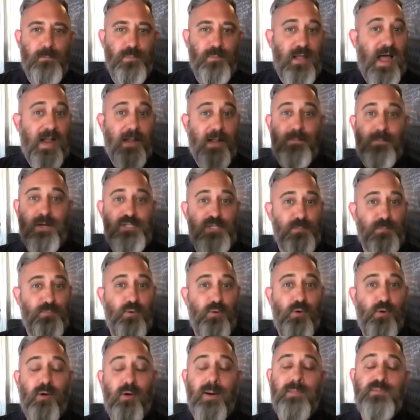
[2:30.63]
black budget
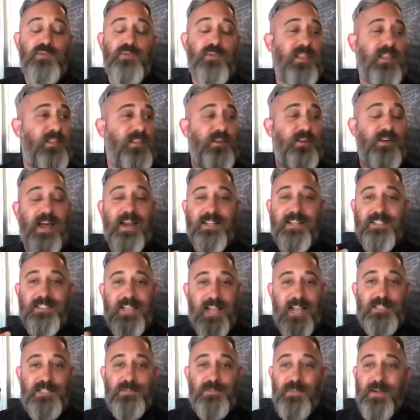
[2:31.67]
programs within the United
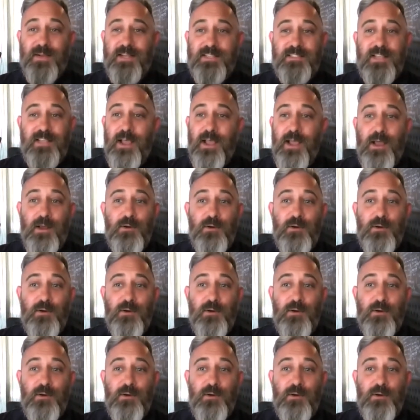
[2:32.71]
States because